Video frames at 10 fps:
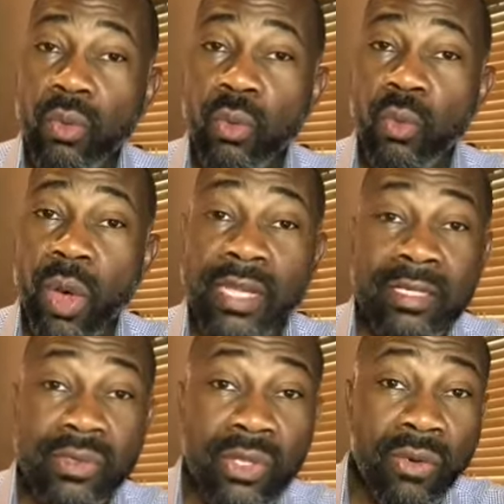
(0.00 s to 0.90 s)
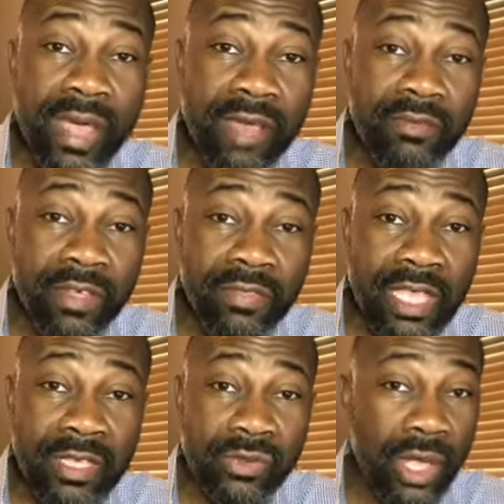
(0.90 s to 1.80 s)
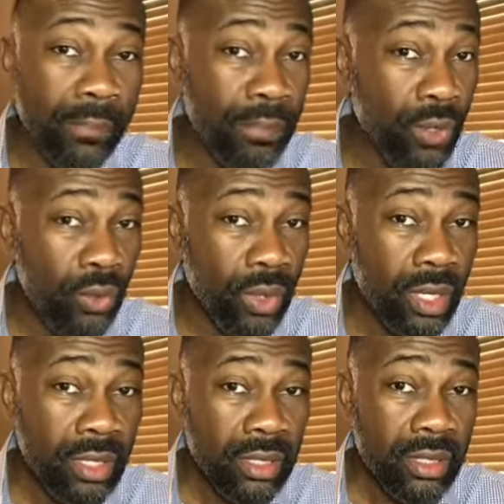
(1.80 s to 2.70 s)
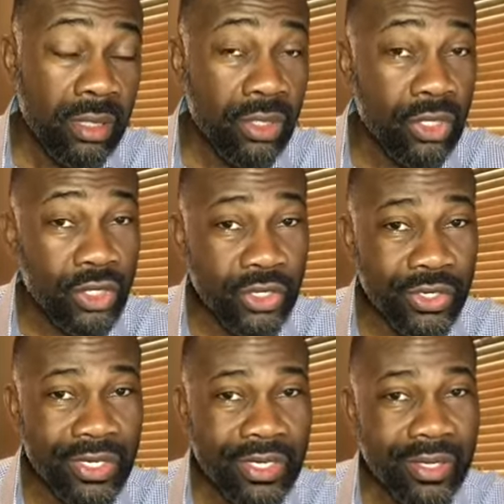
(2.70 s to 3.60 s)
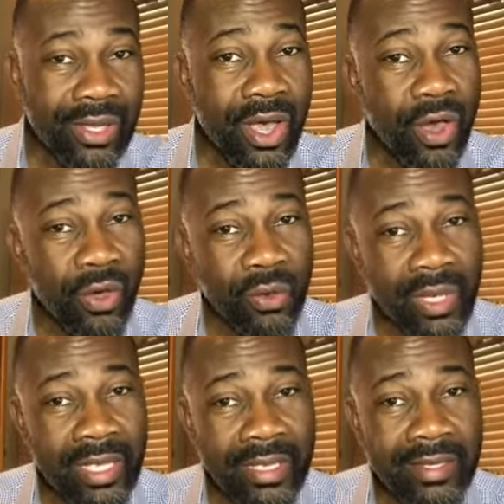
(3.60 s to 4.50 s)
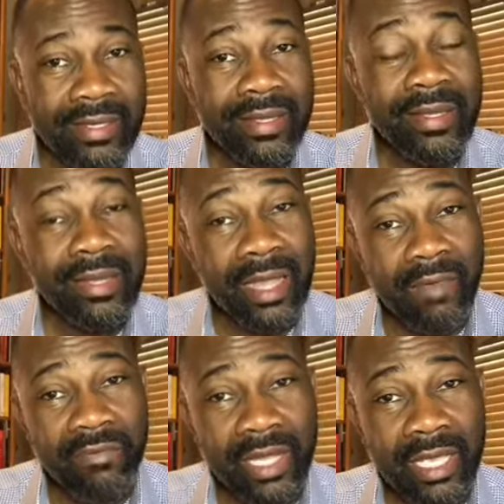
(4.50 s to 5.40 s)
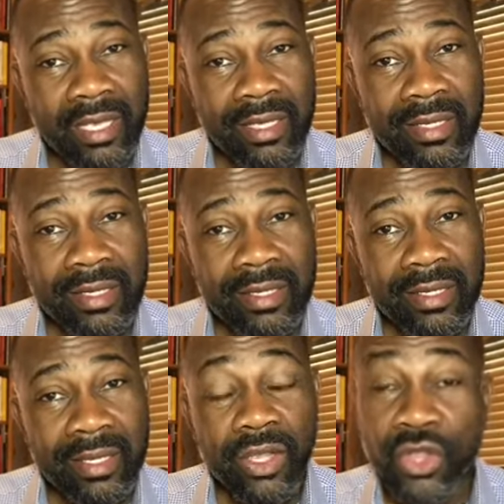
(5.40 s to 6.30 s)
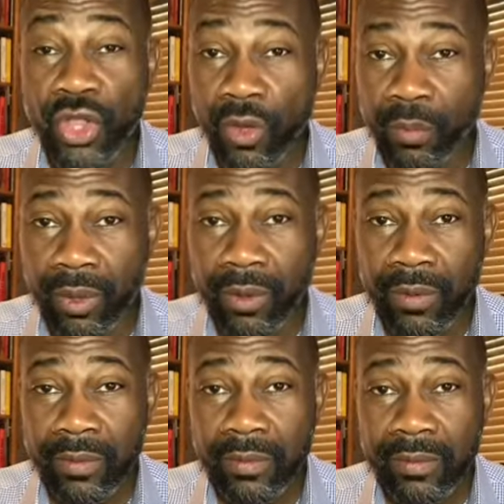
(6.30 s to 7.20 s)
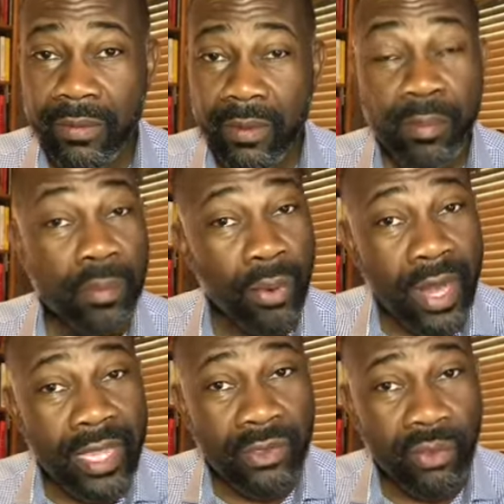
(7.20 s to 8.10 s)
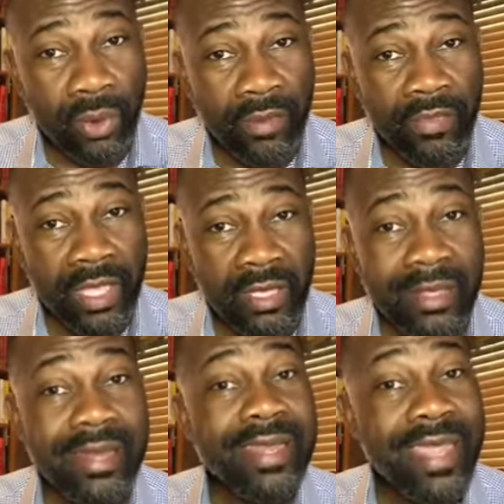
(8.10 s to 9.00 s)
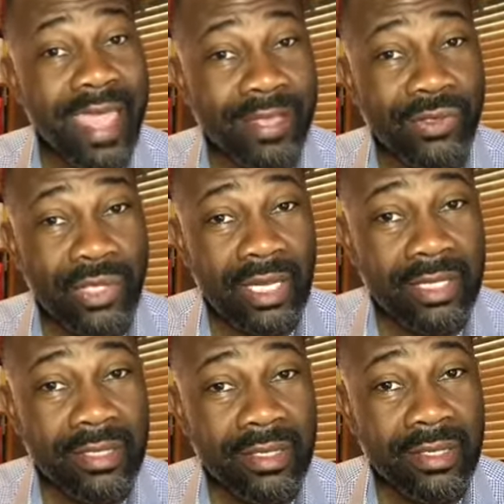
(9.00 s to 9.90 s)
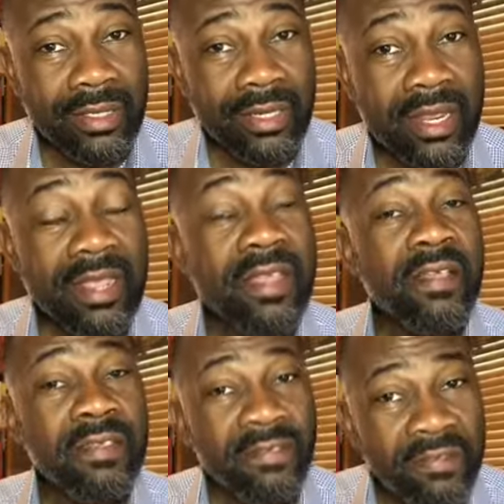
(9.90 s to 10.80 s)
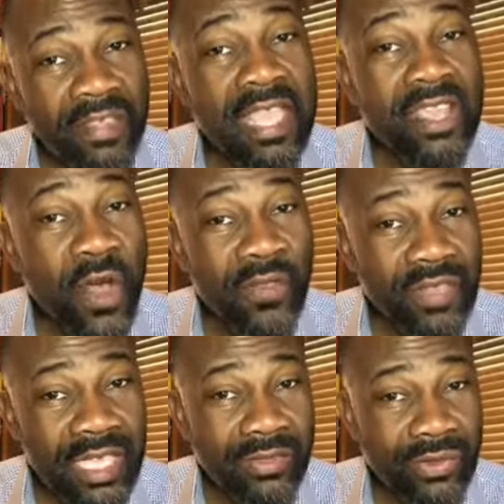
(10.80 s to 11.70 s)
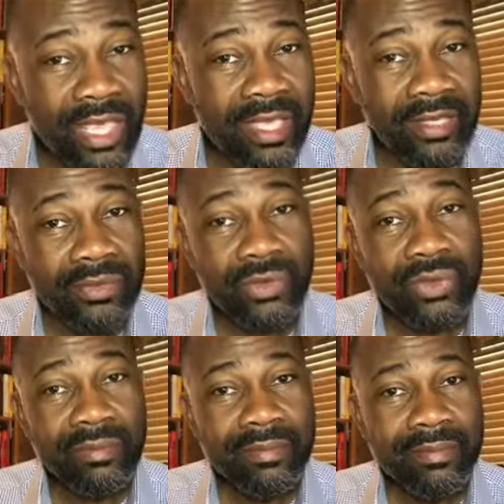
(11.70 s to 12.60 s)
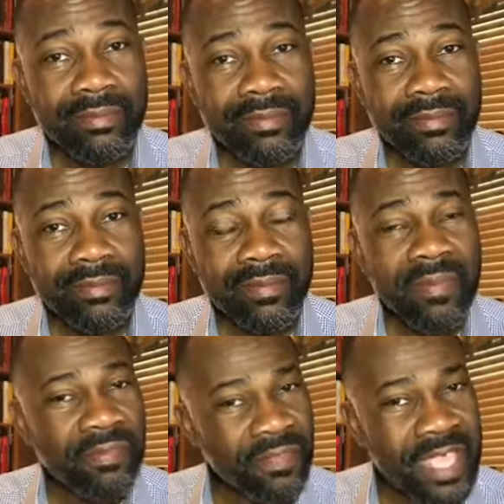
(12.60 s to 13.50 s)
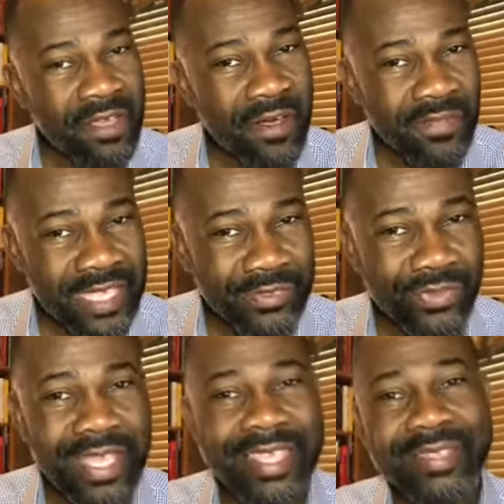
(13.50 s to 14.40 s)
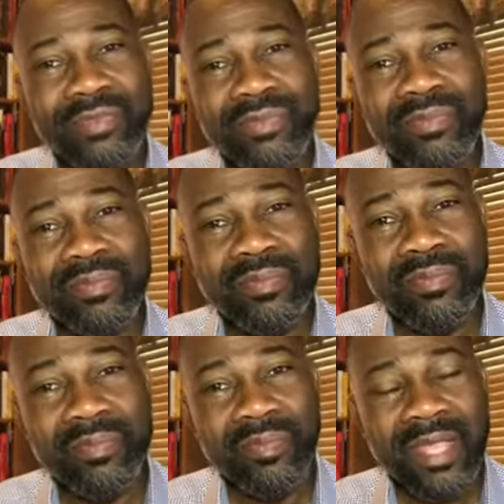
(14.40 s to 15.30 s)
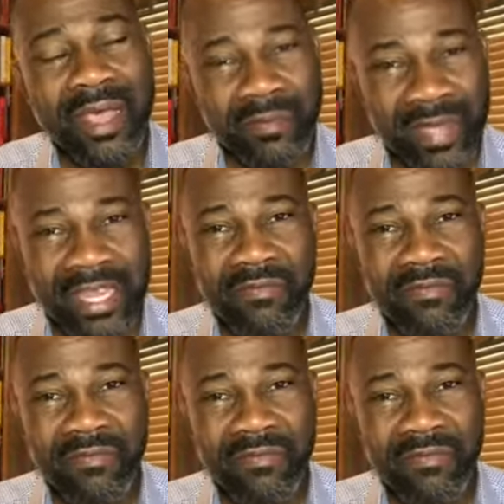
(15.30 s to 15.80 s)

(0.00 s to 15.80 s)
Whatsoever things are pure, good, holy, lovely, noble, praiseworthy, excellent, think on these things. Think on these things. A penny